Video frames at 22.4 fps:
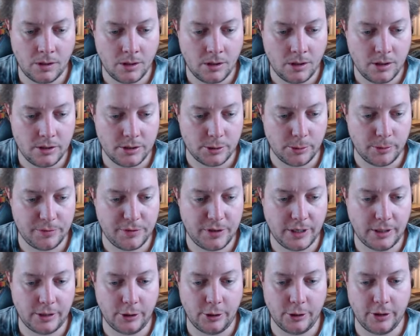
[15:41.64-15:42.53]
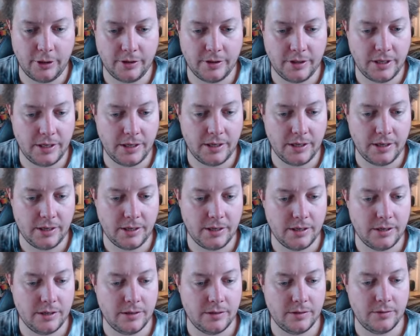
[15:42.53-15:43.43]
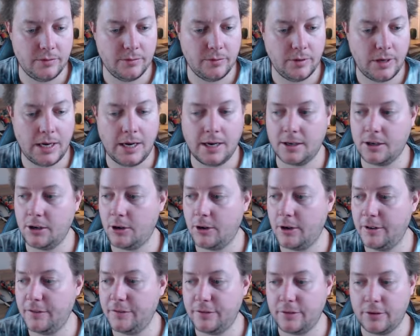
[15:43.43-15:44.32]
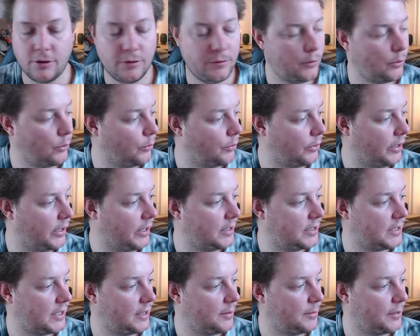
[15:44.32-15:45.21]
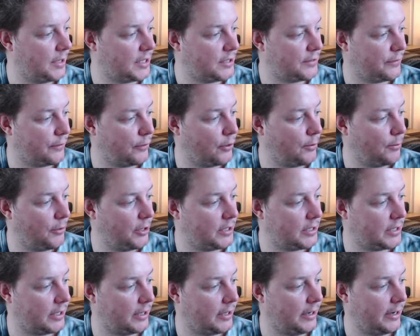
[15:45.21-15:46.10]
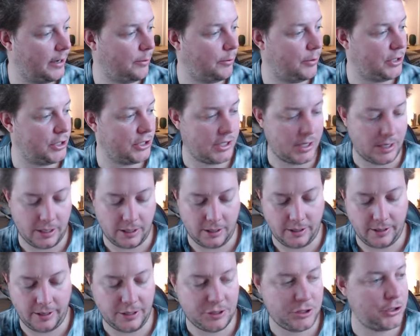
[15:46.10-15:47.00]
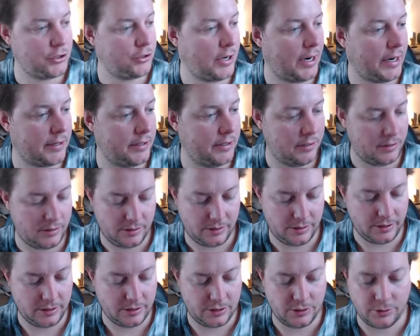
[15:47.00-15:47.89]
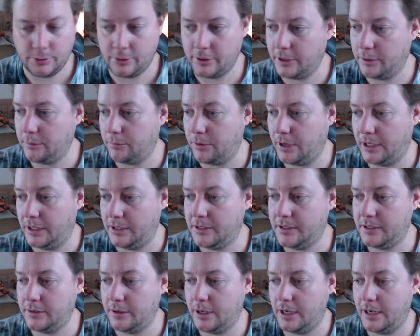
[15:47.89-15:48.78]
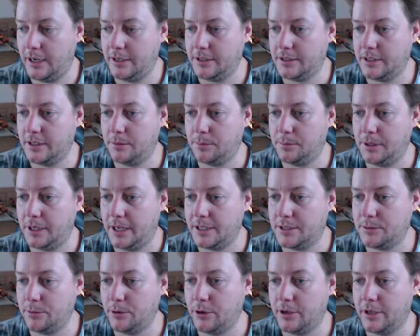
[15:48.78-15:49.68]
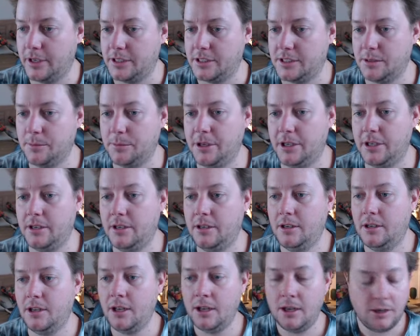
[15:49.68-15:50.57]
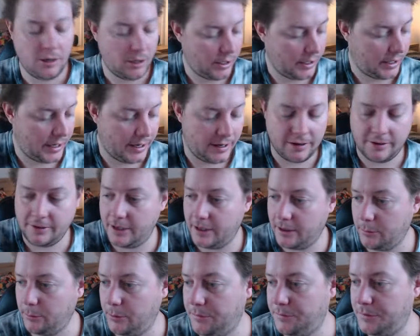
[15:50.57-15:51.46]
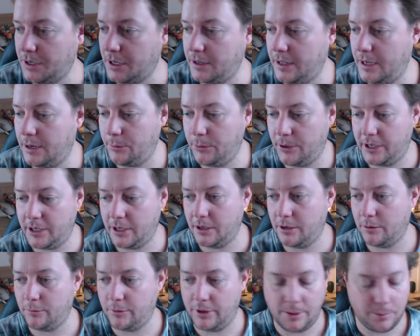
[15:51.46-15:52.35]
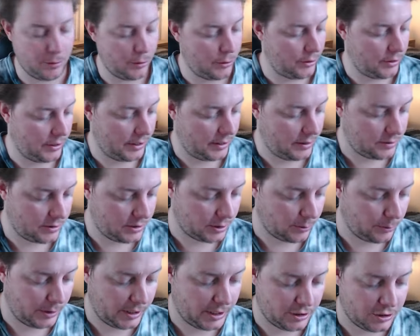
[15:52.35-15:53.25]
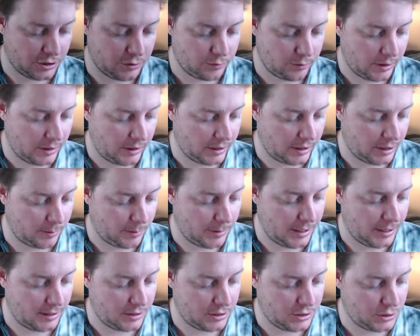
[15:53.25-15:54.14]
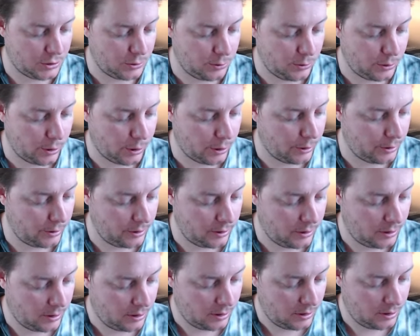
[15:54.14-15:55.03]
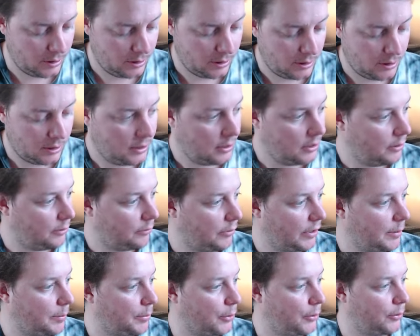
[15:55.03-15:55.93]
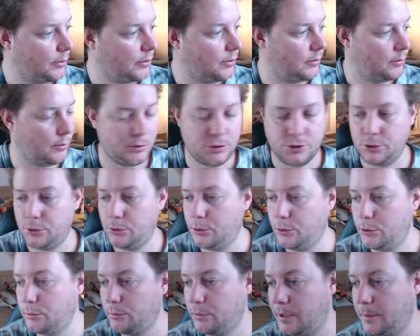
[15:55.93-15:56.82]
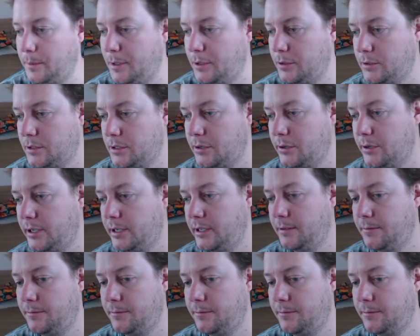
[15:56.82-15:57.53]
So we've downloaded the archive of all the TBS firmwares, and then now we're just gonna extract it into the into the place where it needs to be. Okay, now that we've done that, we can reboot now. So we can just run the command sudo reboot, or sudo reboot, sorry.